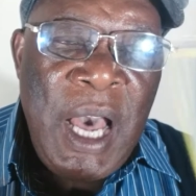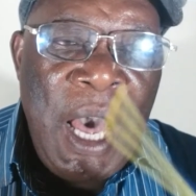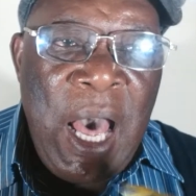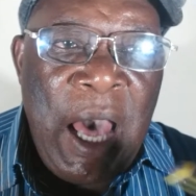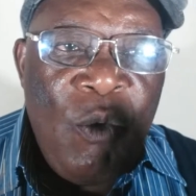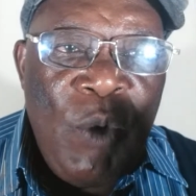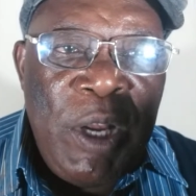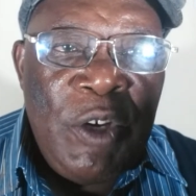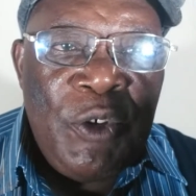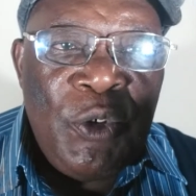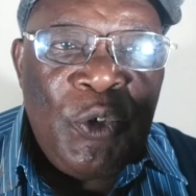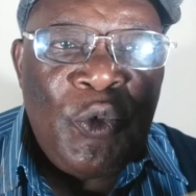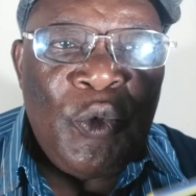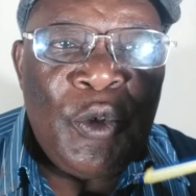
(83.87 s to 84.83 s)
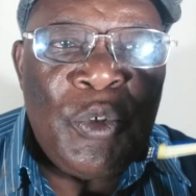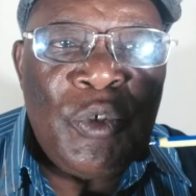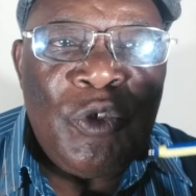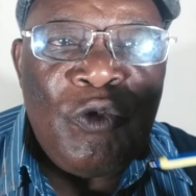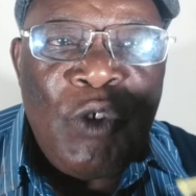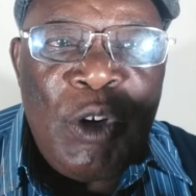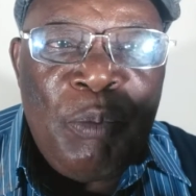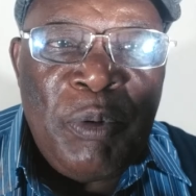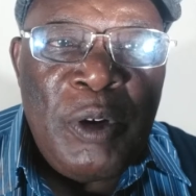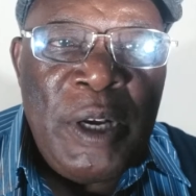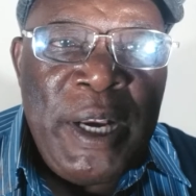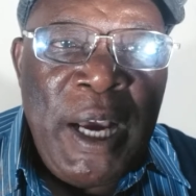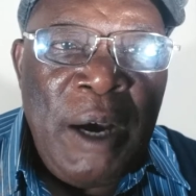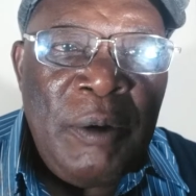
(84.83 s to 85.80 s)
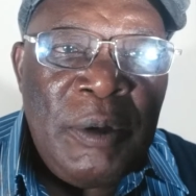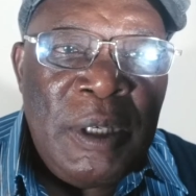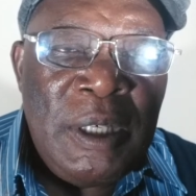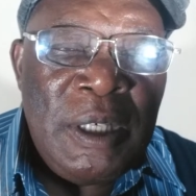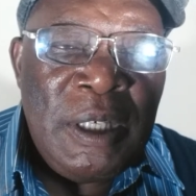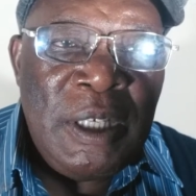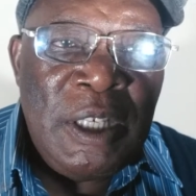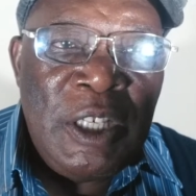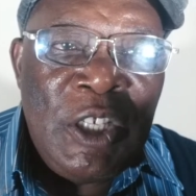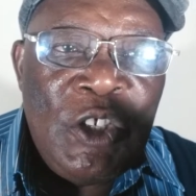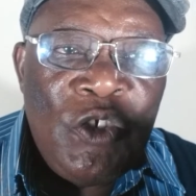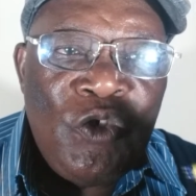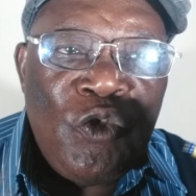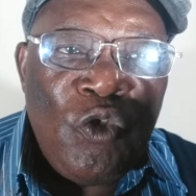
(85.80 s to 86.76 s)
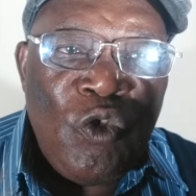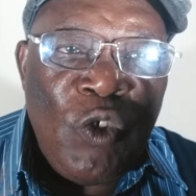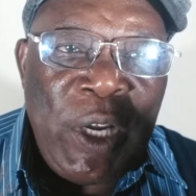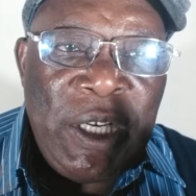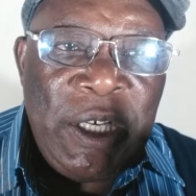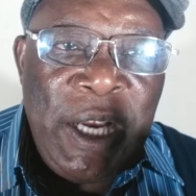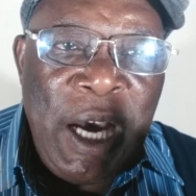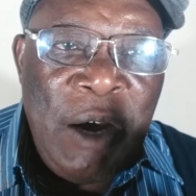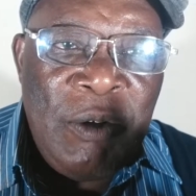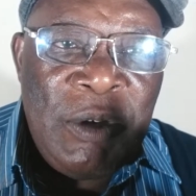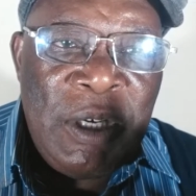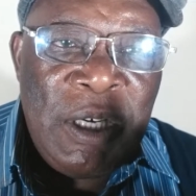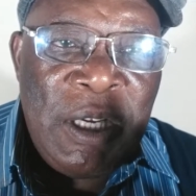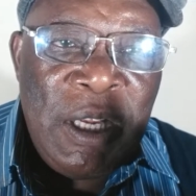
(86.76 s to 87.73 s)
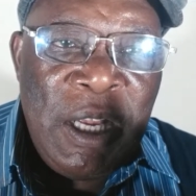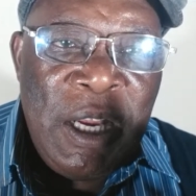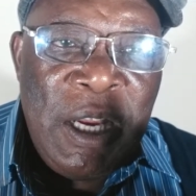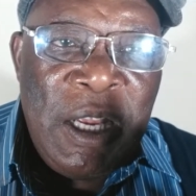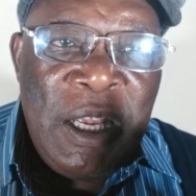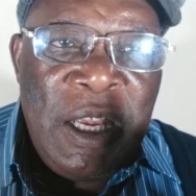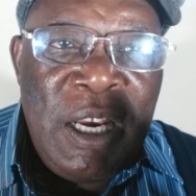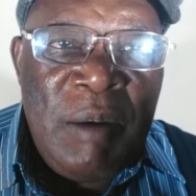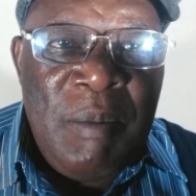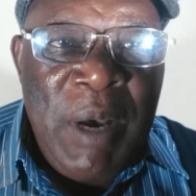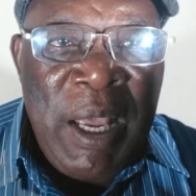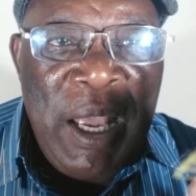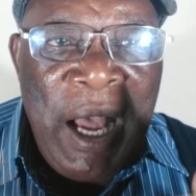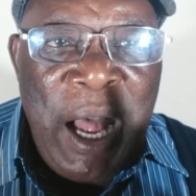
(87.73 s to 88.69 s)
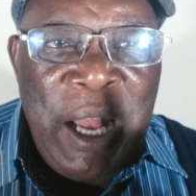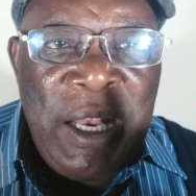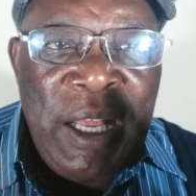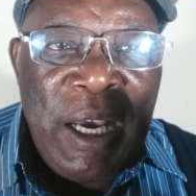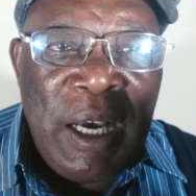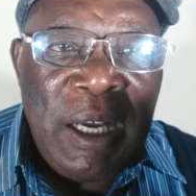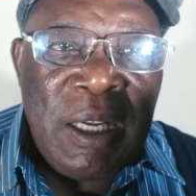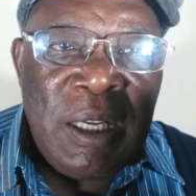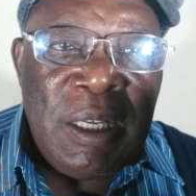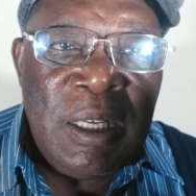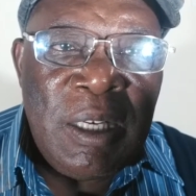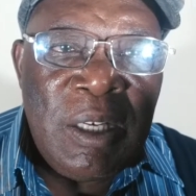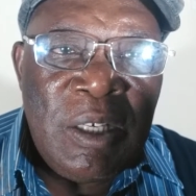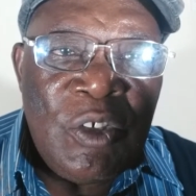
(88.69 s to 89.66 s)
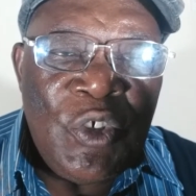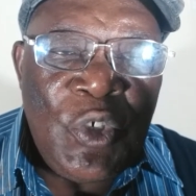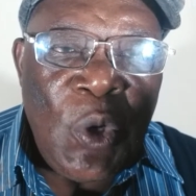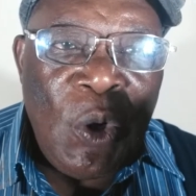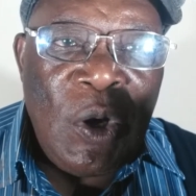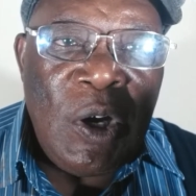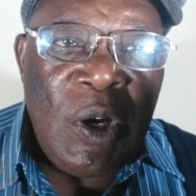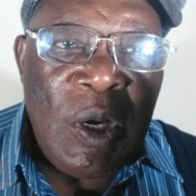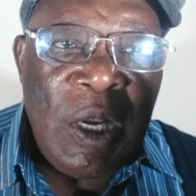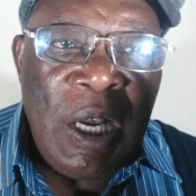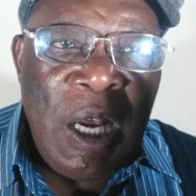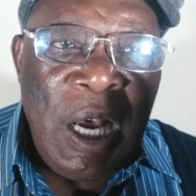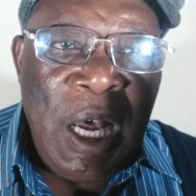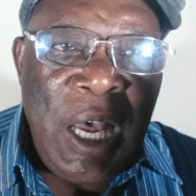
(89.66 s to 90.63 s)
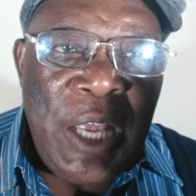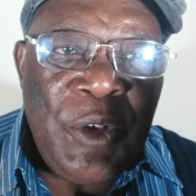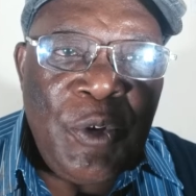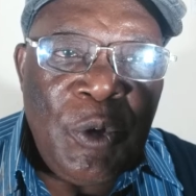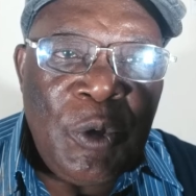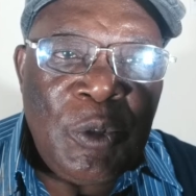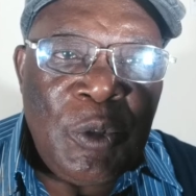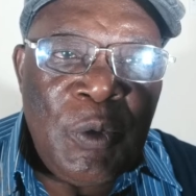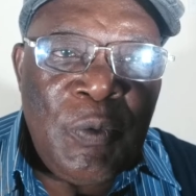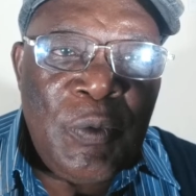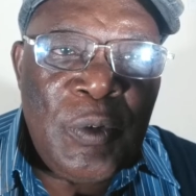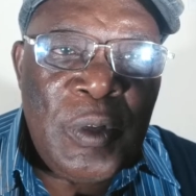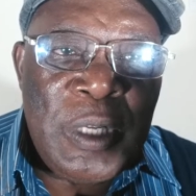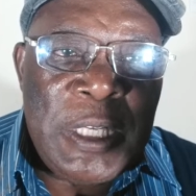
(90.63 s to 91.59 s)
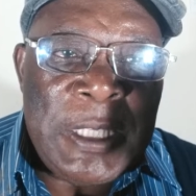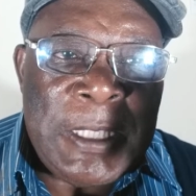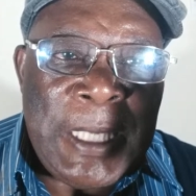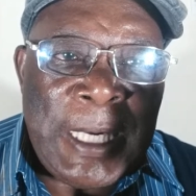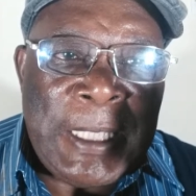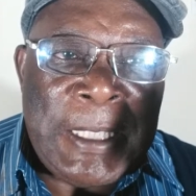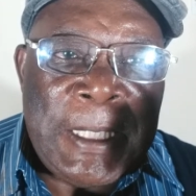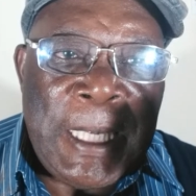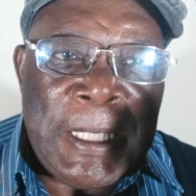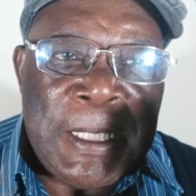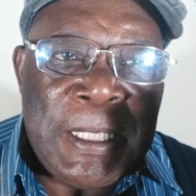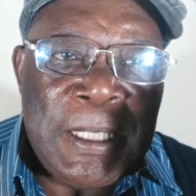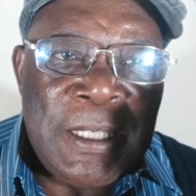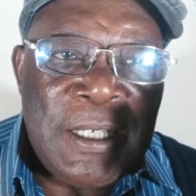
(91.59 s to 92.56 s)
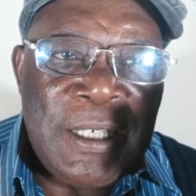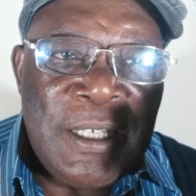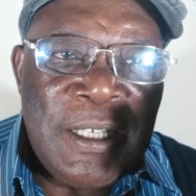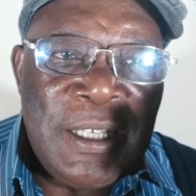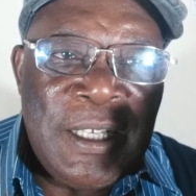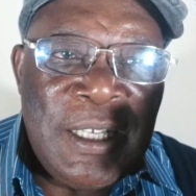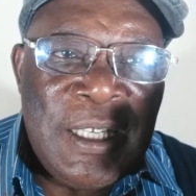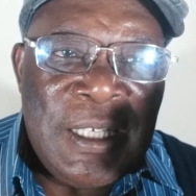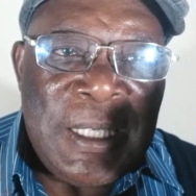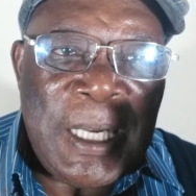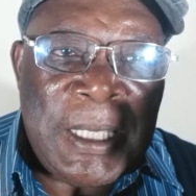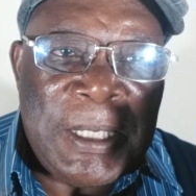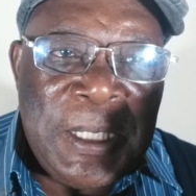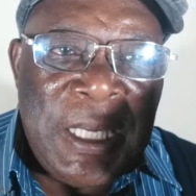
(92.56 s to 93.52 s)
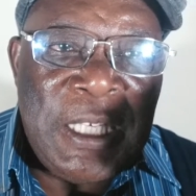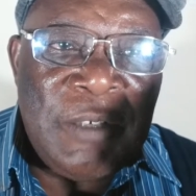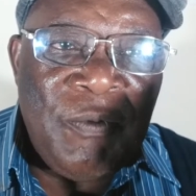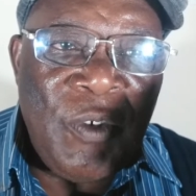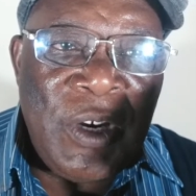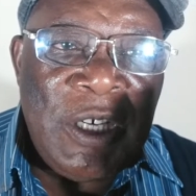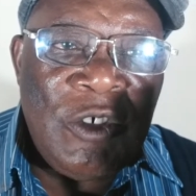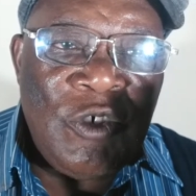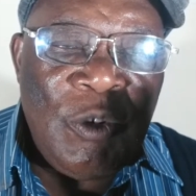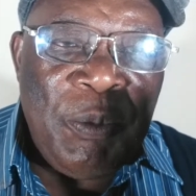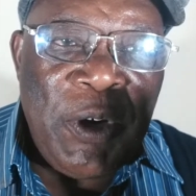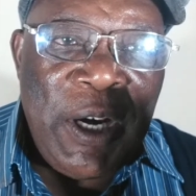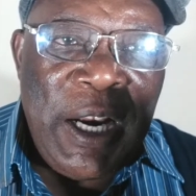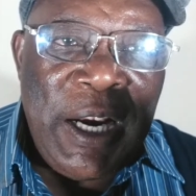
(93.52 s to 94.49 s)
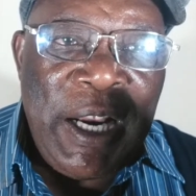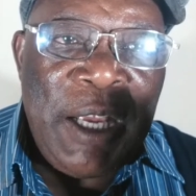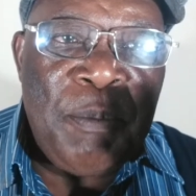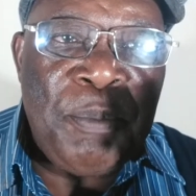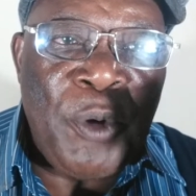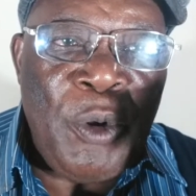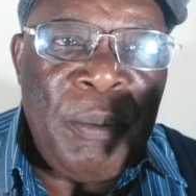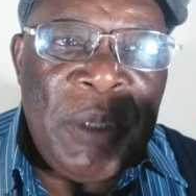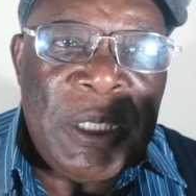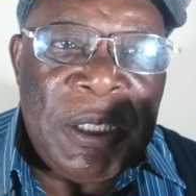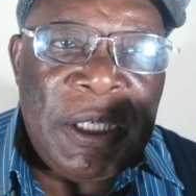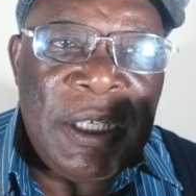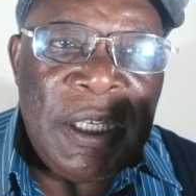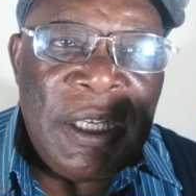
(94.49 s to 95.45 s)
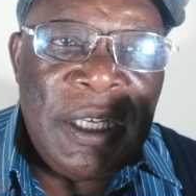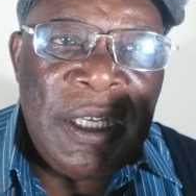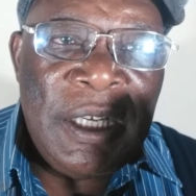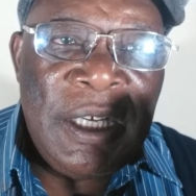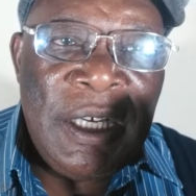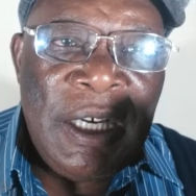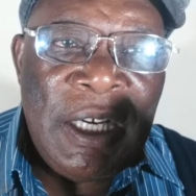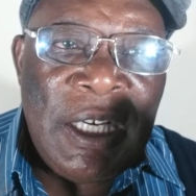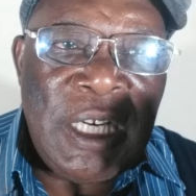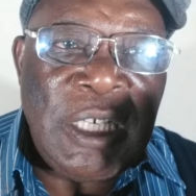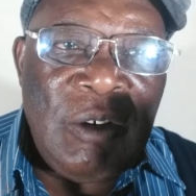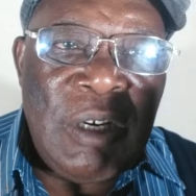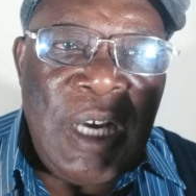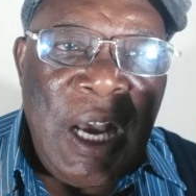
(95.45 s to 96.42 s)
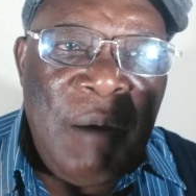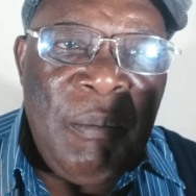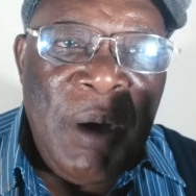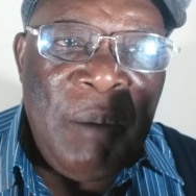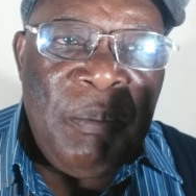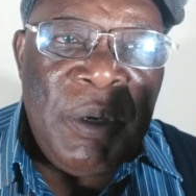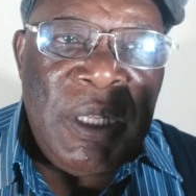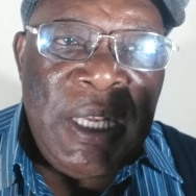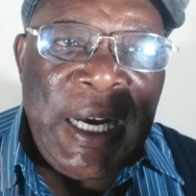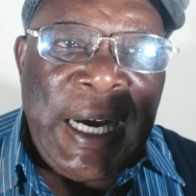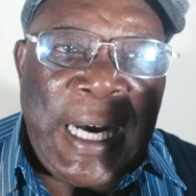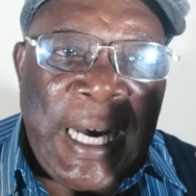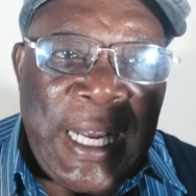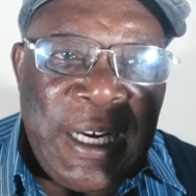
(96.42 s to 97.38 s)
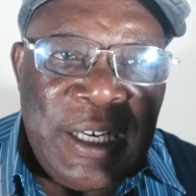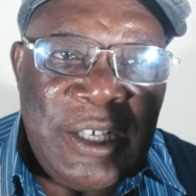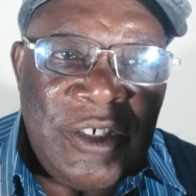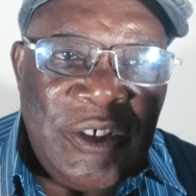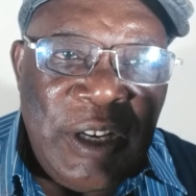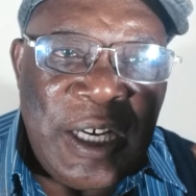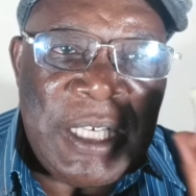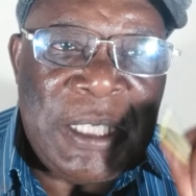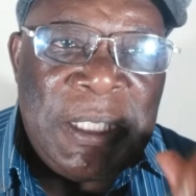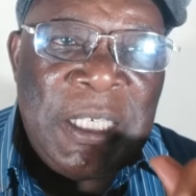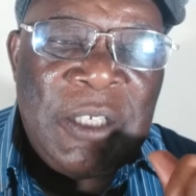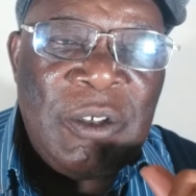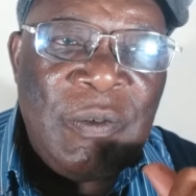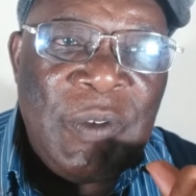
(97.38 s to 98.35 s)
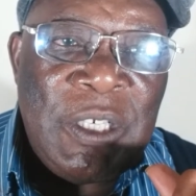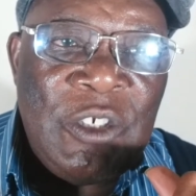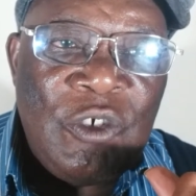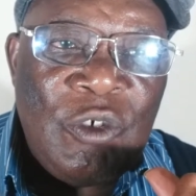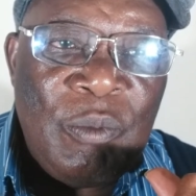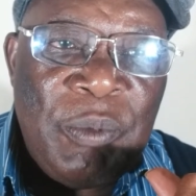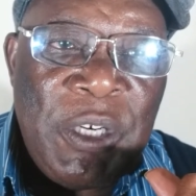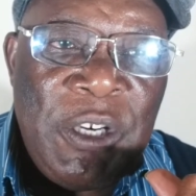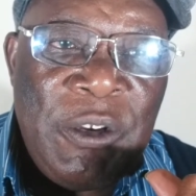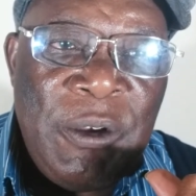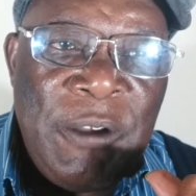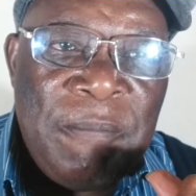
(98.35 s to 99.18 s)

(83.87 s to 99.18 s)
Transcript: I want you to scribble down, to write down. In my other talk, I talked of success for an entrepreneur, and I promised that I'll come up with the characteristics of an entrepreneur.